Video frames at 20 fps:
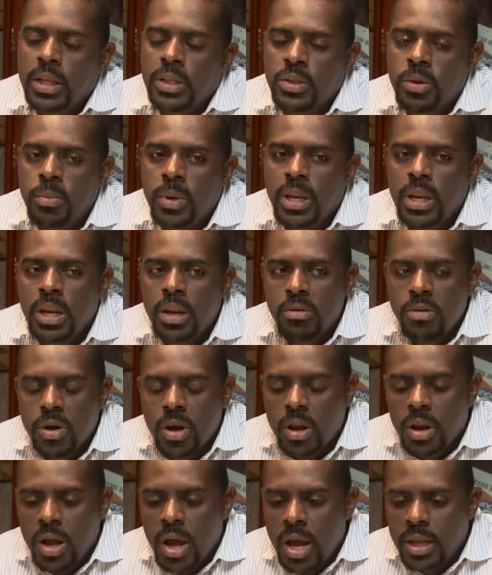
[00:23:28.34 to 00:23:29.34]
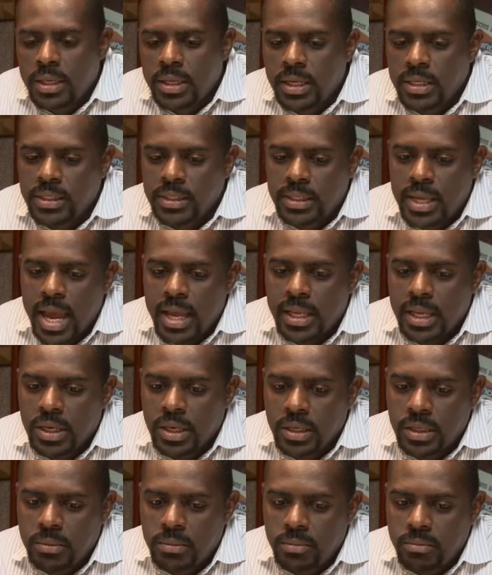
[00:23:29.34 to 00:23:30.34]
To me, the lyrical content started
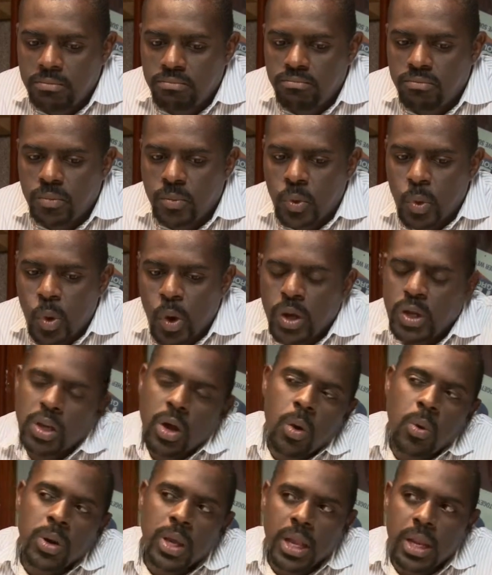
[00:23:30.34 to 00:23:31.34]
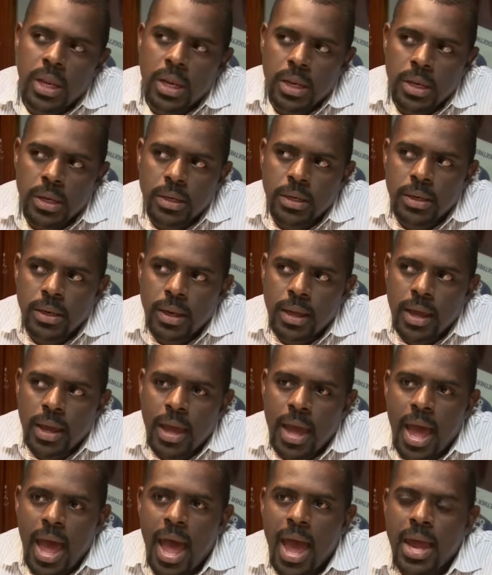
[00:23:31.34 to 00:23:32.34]
going downhill,
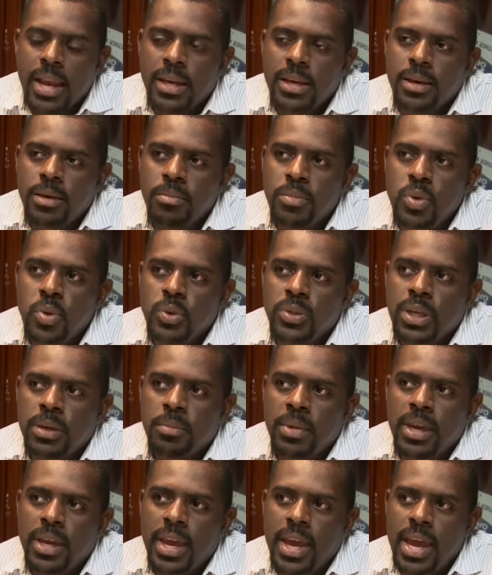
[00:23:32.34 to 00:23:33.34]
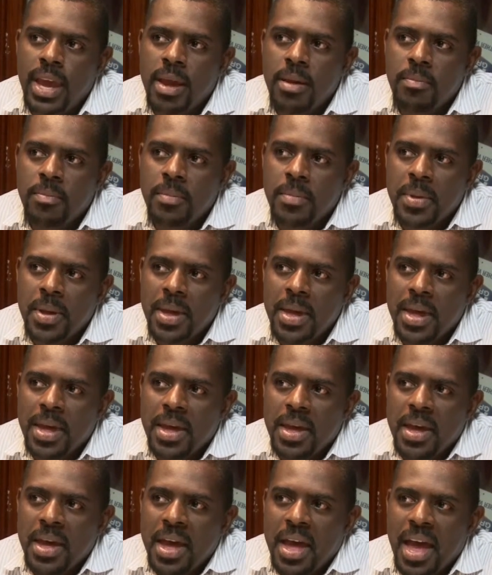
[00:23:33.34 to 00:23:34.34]
and music became,
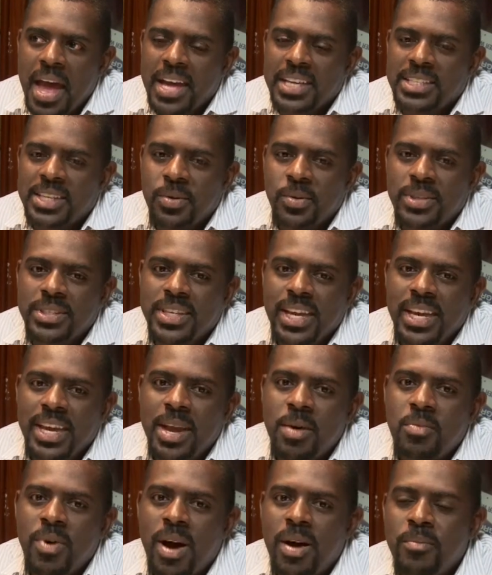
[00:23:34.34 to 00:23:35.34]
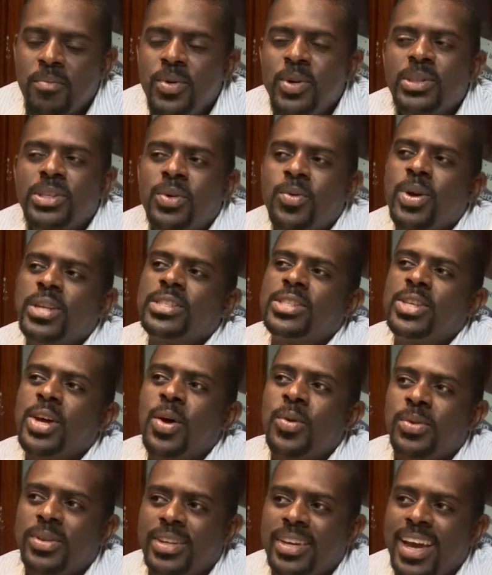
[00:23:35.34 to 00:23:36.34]
as they would say, hip-hop music went
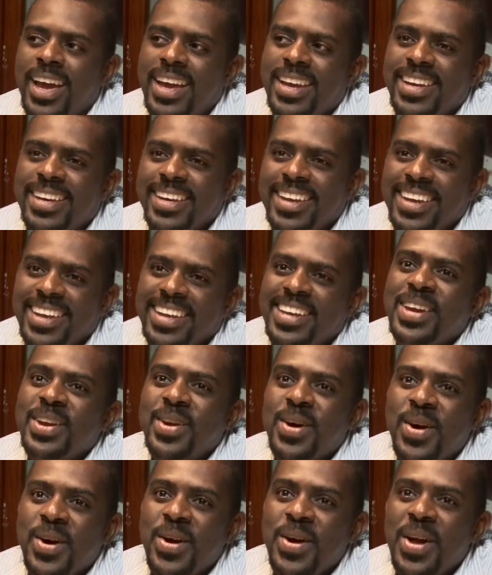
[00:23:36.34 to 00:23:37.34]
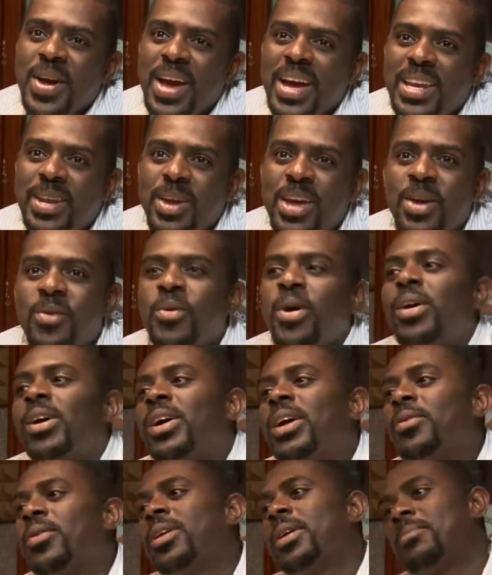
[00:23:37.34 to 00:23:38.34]
south. And, you know,
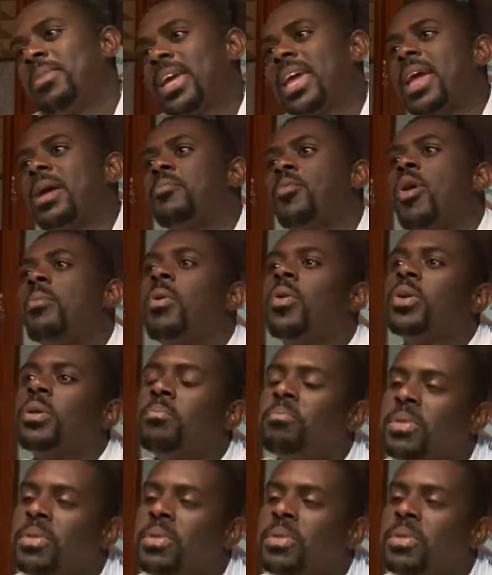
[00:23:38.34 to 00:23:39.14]
it became more about the